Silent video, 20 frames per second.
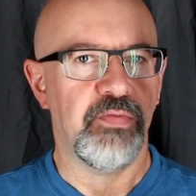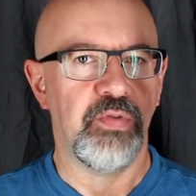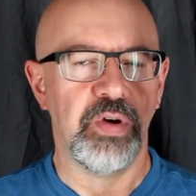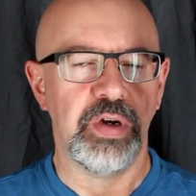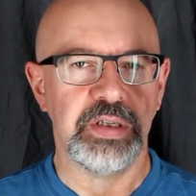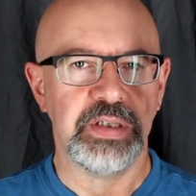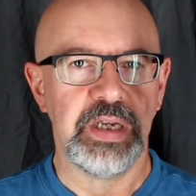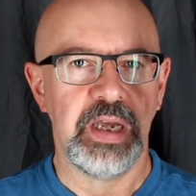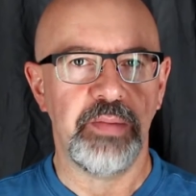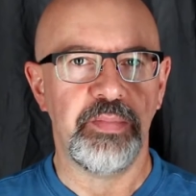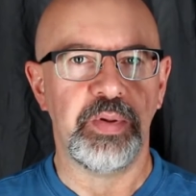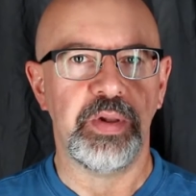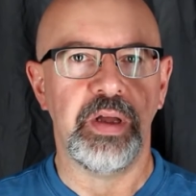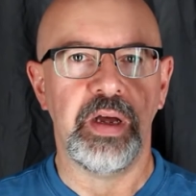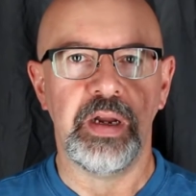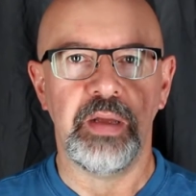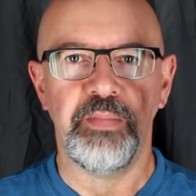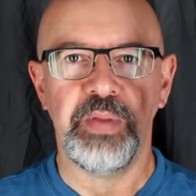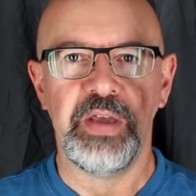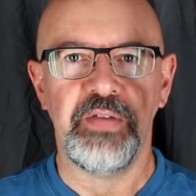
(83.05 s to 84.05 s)
For example,
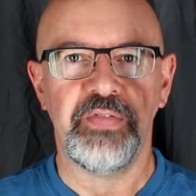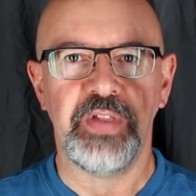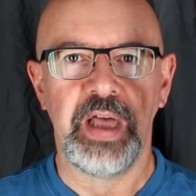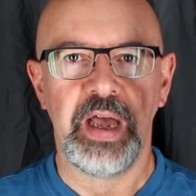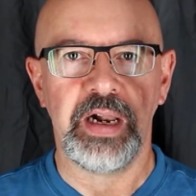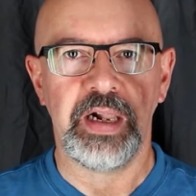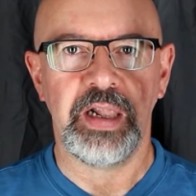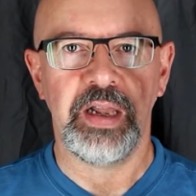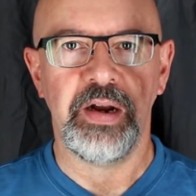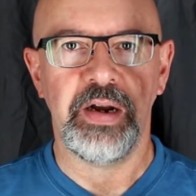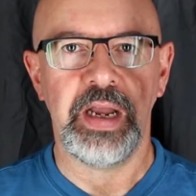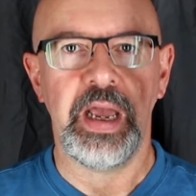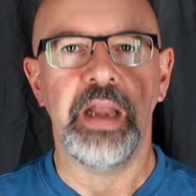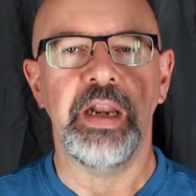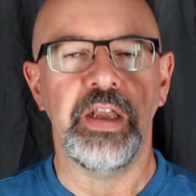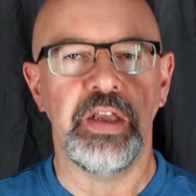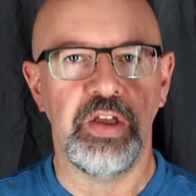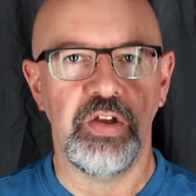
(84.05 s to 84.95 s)
on a B-flat clarinet,